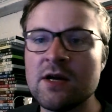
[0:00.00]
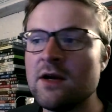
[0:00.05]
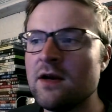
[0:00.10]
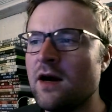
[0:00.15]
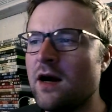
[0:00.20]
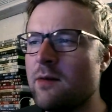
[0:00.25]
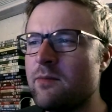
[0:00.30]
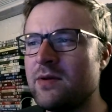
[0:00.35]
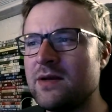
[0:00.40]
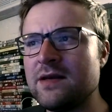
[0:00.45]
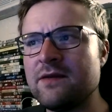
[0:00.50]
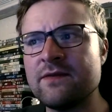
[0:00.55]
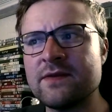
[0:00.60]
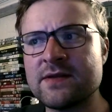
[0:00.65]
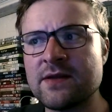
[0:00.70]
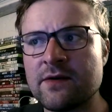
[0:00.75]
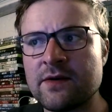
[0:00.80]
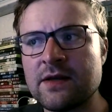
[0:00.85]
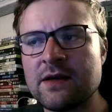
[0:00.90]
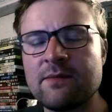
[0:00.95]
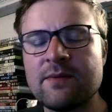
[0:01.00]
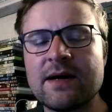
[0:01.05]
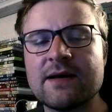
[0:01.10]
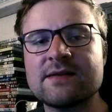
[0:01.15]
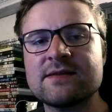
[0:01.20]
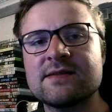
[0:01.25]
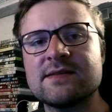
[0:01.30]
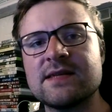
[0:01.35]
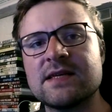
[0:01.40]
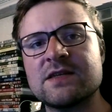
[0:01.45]
I believe it's only about
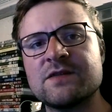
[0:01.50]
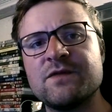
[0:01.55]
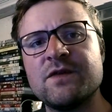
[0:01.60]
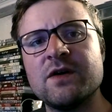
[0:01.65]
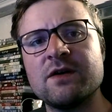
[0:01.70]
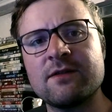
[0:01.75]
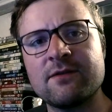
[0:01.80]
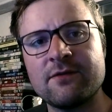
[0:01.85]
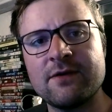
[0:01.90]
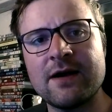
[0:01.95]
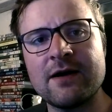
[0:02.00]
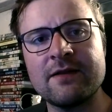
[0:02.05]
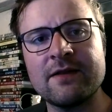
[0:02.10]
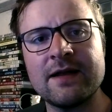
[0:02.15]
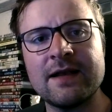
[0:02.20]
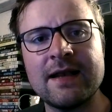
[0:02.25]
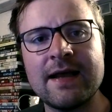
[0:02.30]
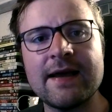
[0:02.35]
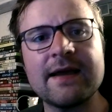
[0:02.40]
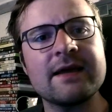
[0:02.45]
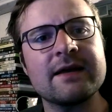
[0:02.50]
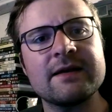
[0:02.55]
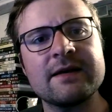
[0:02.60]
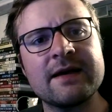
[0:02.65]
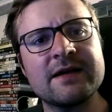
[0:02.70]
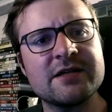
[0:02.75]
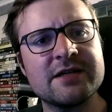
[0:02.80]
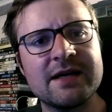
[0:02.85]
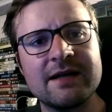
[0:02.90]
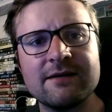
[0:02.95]
6 foot throughout that lake and
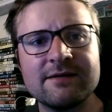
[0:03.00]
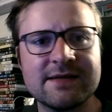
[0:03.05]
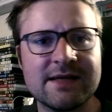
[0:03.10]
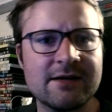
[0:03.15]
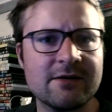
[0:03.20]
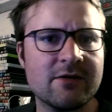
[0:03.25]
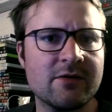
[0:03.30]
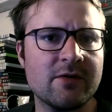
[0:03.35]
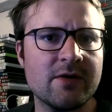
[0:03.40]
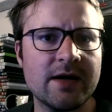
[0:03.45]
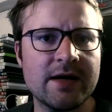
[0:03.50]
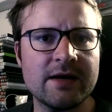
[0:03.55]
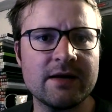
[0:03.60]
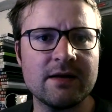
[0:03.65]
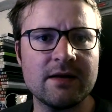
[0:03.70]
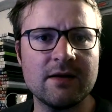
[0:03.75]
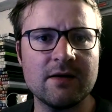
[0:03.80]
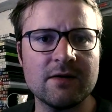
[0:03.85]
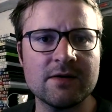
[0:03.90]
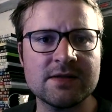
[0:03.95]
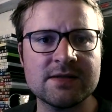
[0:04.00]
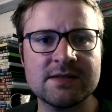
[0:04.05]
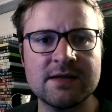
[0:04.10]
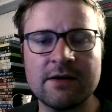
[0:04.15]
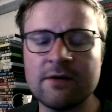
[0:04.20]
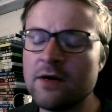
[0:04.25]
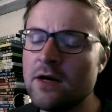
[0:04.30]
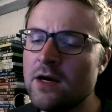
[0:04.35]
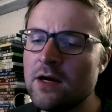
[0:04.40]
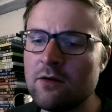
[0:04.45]
it shallows out quite a lot,
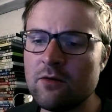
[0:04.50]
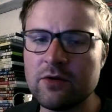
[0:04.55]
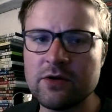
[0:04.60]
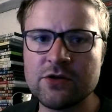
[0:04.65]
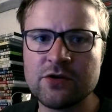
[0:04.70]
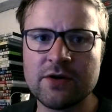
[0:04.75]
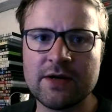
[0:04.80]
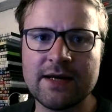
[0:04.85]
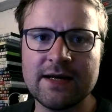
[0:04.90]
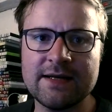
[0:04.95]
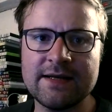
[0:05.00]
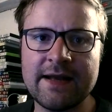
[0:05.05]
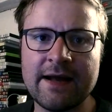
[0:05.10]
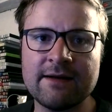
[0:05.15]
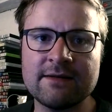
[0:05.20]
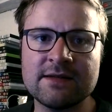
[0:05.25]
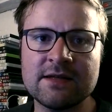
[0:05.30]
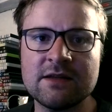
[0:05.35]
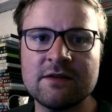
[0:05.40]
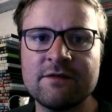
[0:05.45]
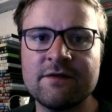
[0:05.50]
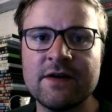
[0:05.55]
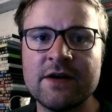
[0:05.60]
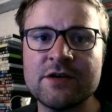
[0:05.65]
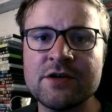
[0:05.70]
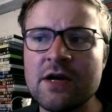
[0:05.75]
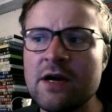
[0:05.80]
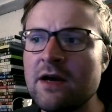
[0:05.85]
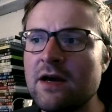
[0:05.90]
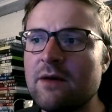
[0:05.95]
so I want to try to get down to the
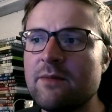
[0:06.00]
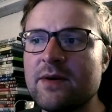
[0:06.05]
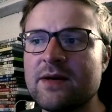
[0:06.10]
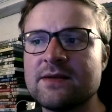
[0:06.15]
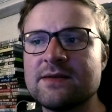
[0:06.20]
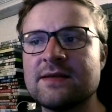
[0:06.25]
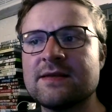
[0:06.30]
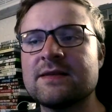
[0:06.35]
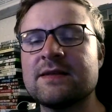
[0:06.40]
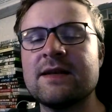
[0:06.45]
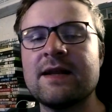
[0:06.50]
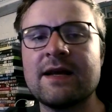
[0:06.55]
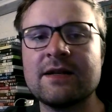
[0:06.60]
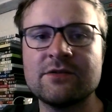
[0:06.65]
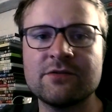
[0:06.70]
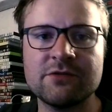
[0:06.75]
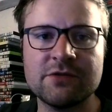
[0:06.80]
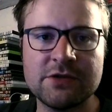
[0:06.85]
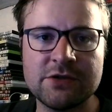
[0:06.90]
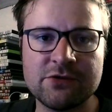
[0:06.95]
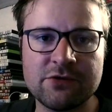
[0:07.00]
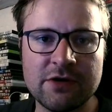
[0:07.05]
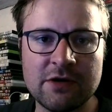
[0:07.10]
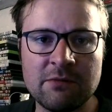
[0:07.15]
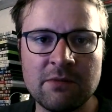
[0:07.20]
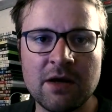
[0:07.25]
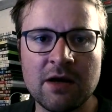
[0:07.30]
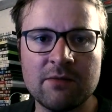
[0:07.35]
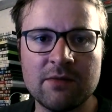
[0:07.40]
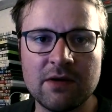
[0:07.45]
fish. And because there's a natural
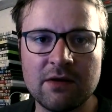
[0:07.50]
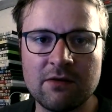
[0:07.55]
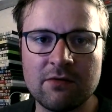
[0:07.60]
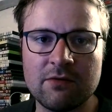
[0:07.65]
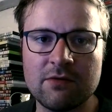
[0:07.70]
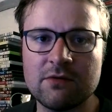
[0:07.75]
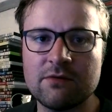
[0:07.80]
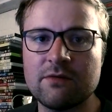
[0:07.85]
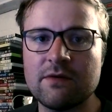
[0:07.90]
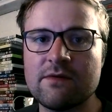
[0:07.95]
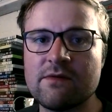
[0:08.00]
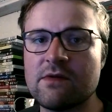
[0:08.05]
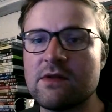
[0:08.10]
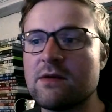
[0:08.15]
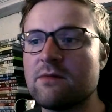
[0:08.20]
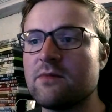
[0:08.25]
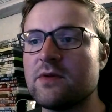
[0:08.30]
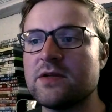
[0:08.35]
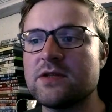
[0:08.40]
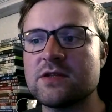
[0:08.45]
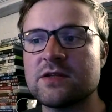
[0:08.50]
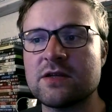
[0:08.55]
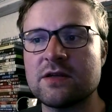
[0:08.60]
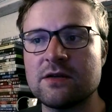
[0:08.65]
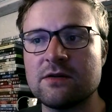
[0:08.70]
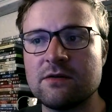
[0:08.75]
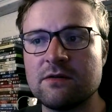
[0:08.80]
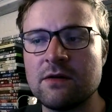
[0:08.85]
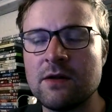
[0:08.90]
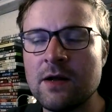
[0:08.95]
stream coming through the river, then we're
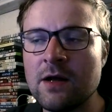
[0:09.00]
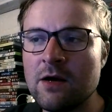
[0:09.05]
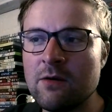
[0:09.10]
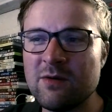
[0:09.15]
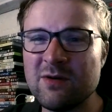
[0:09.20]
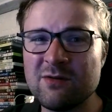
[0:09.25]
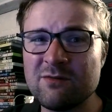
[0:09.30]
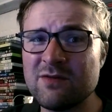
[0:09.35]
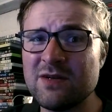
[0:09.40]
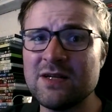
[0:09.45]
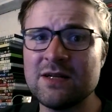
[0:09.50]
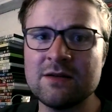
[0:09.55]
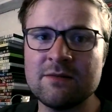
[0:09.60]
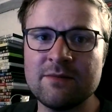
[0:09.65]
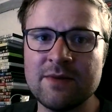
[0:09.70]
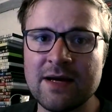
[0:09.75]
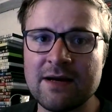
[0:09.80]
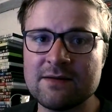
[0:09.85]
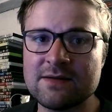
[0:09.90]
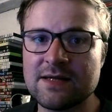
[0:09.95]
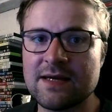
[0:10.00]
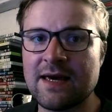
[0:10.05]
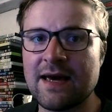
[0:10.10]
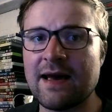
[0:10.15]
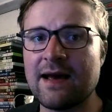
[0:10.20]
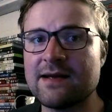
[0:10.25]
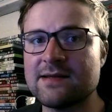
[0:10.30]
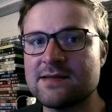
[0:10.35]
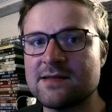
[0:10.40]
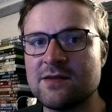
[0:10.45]
not really going to be able to
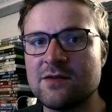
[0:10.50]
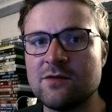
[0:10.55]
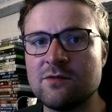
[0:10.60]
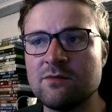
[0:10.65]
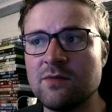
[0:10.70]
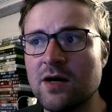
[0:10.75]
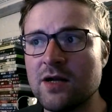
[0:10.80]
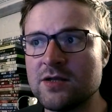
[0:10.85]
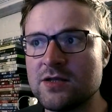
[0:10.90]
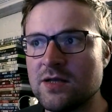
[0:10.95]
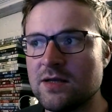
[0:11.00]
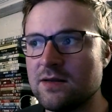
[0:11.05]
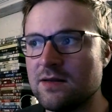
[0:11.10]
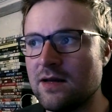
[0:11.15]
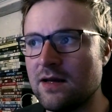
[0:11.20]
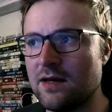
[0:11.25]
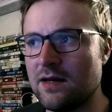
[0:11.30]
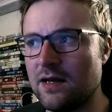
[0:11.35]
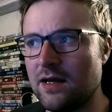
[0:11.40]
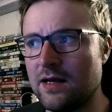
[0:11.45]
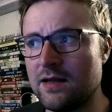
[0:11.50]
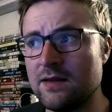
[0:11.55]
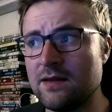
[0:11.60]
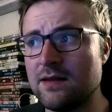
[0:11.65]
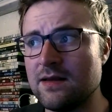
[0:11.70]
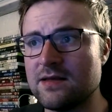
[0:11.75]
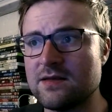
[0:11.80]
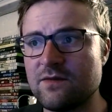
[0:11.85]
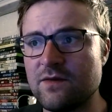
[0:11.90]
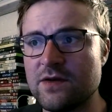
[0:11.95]
cast too much in
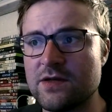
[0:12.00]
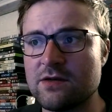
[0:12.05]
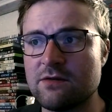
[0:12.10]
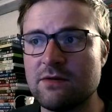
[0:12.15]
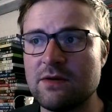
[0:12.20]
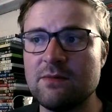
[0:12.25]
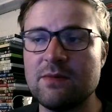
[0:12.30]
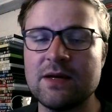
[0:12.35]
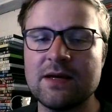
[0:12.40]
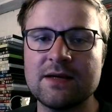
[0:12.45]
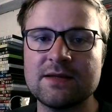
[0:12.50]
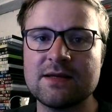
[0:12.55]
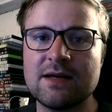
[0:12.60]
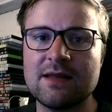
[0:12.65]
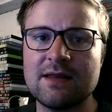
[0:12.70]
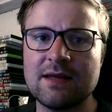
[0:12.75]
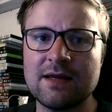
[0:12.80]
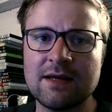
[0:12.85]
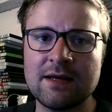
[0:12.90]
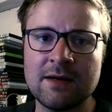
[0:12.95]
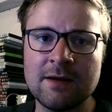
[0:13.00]
this fishery, because I think